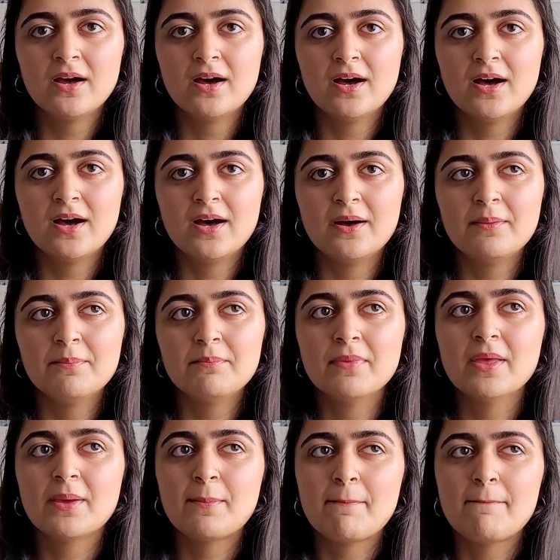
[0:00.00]
Um,
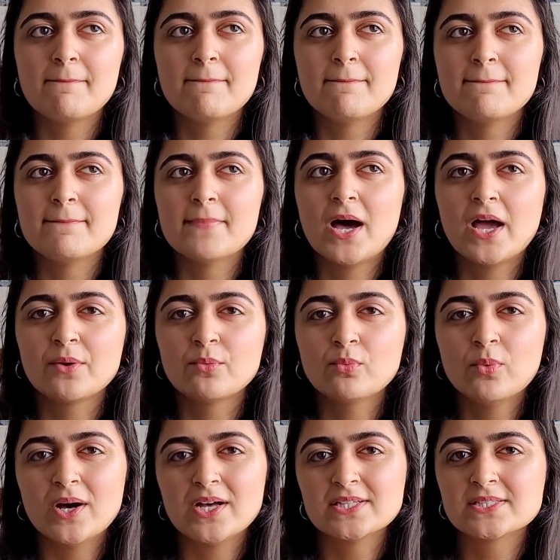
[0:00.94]
I
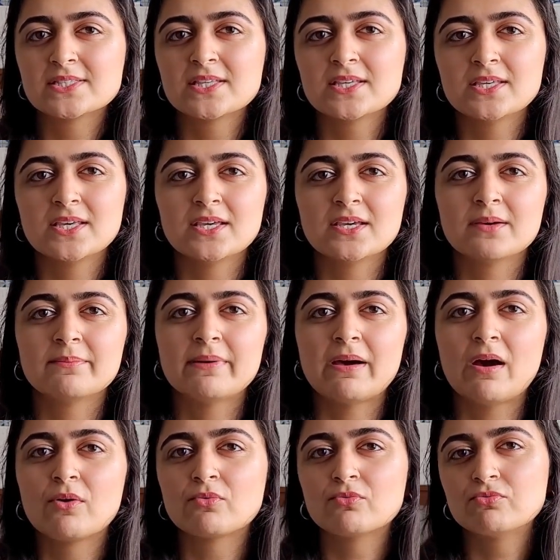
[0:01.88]
was thinking
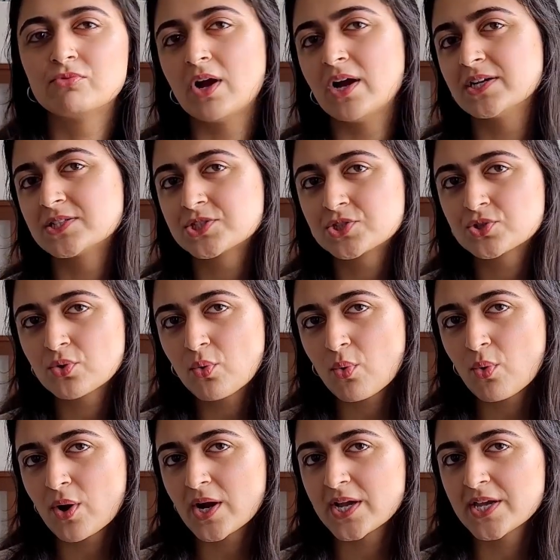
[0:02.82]
about rust
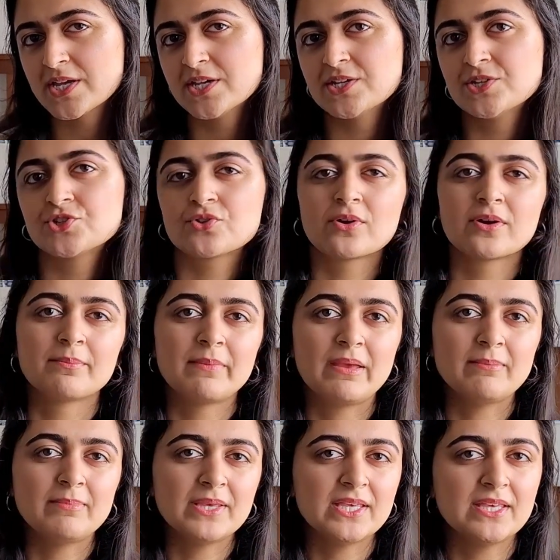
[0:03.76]
orange or
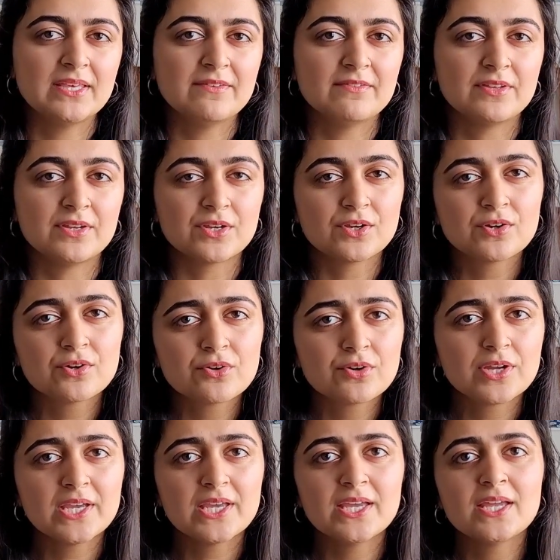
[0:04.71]
maybe even
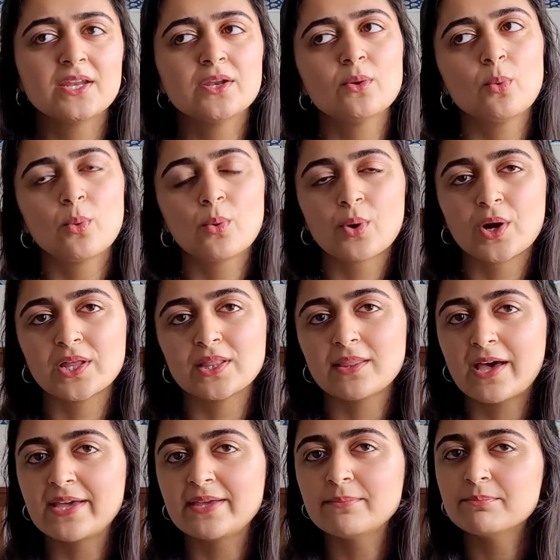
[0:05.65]
green or
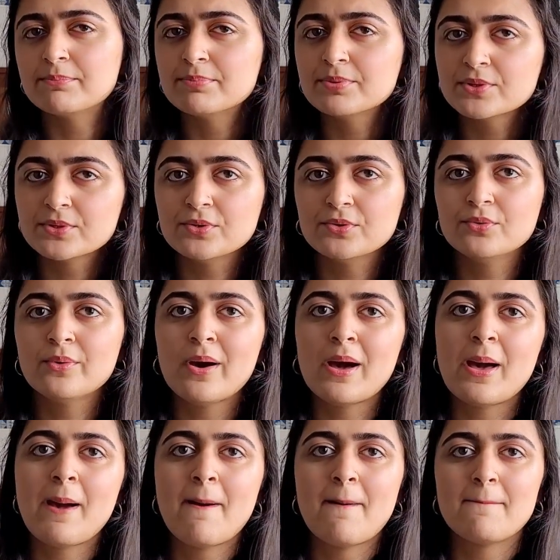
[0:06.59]
light blue,
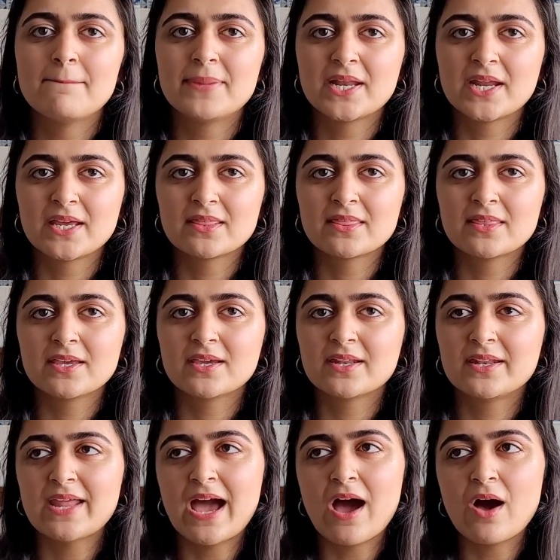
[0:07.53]
but I think
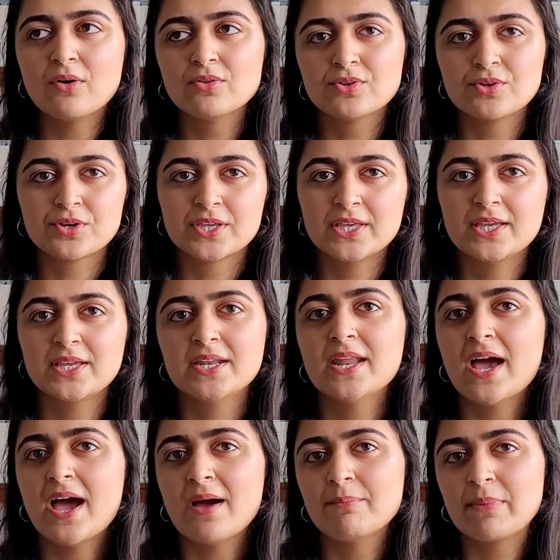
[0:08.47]
now looking
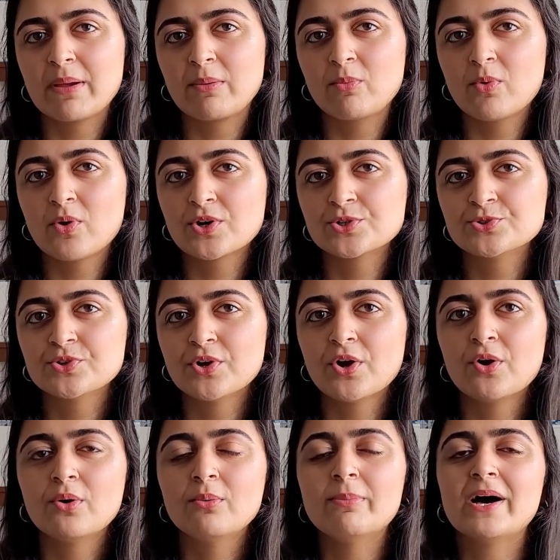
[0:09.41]
at my
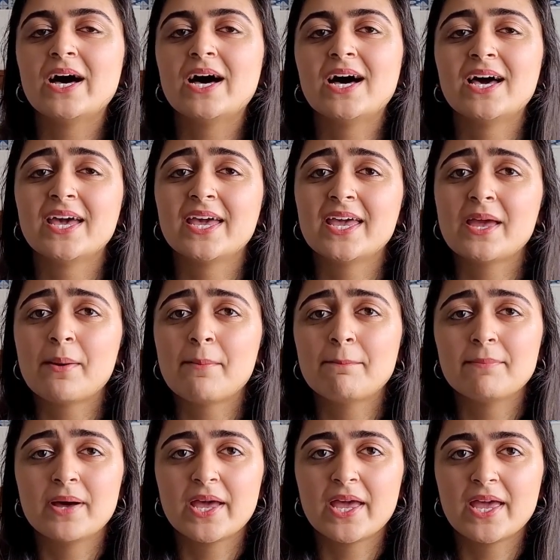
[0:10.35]
wardrobe, a
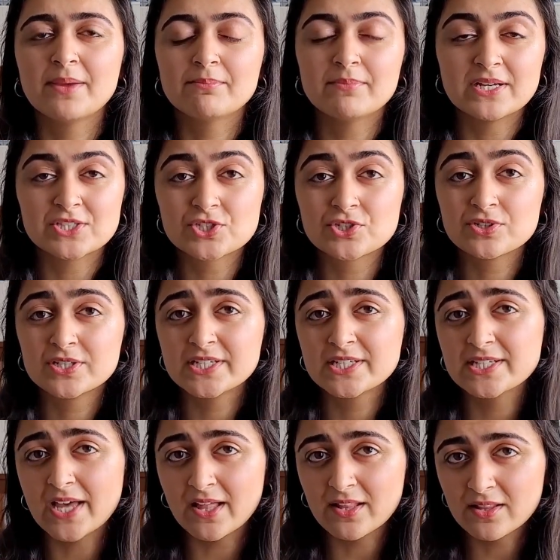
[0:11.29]
mustard
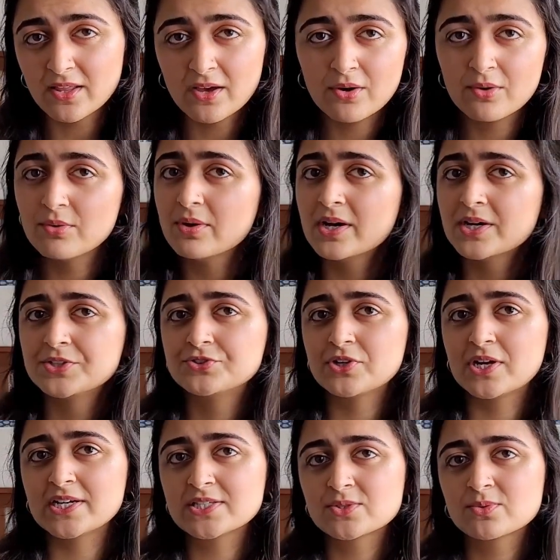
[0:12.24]
yellow
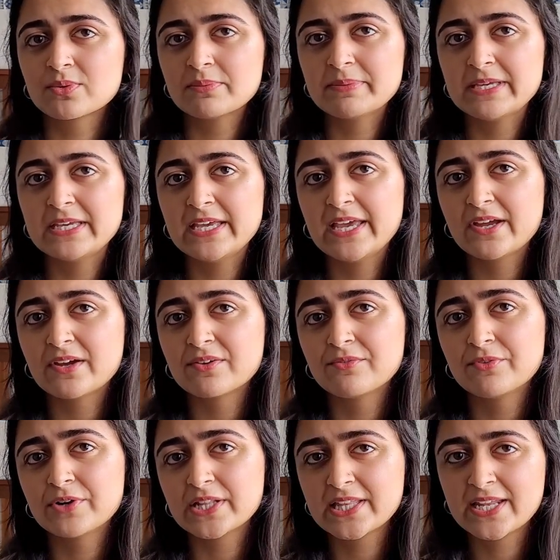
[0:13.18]
dress would be a
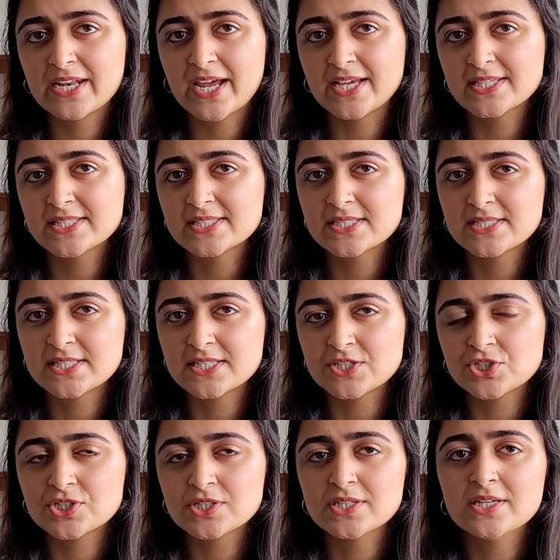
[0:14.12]
really nice
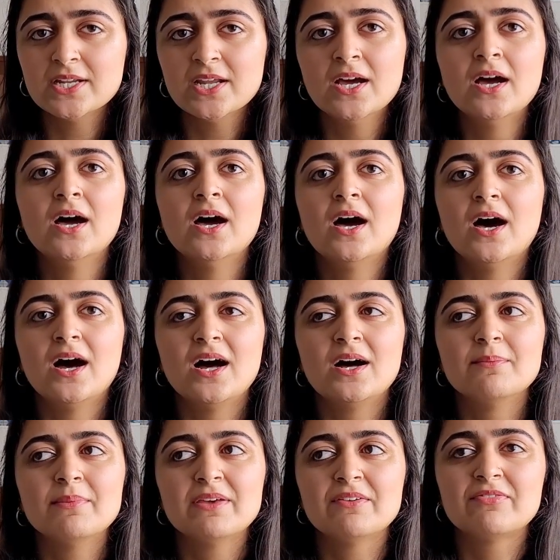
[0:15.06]
addition.
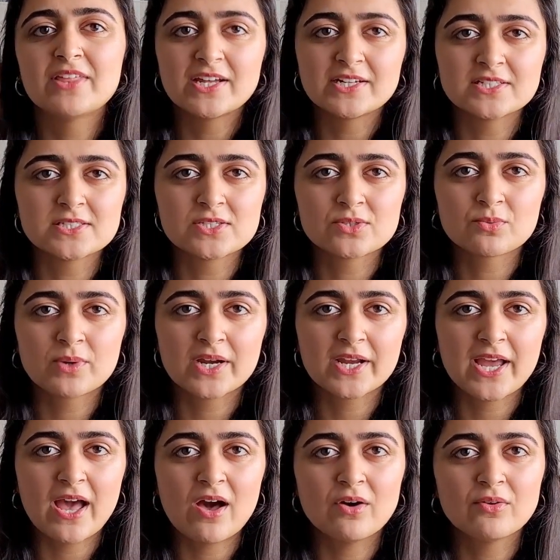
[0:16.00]
If that doesn't work
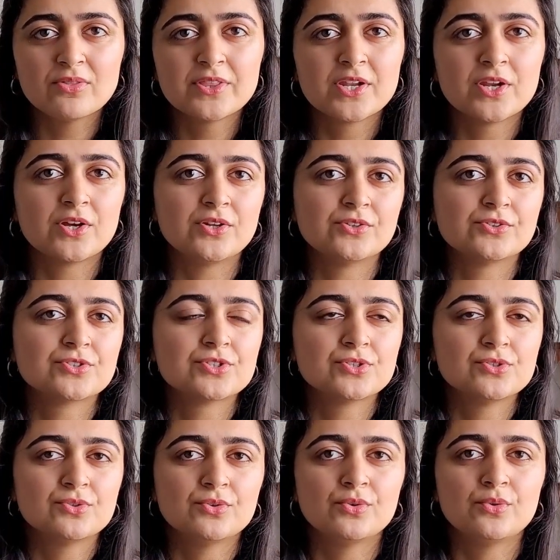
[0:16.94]
out, then I'll
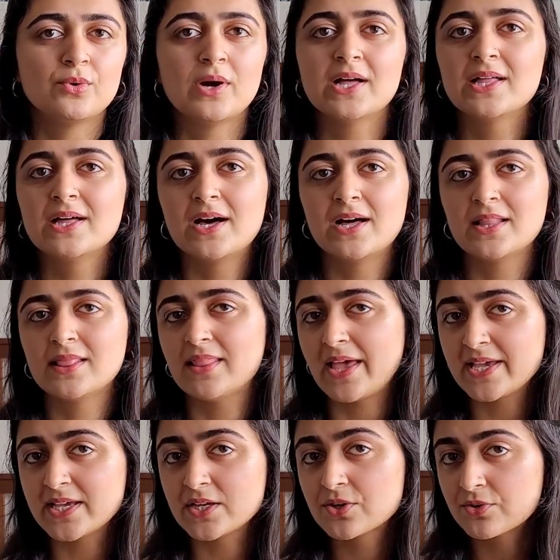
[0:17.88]
do a
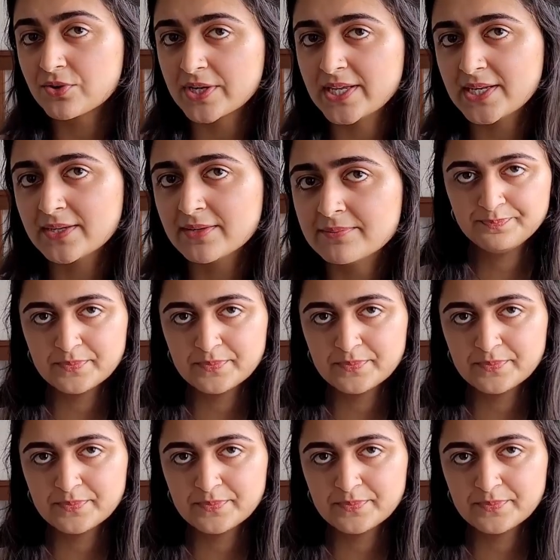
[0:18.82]
light green.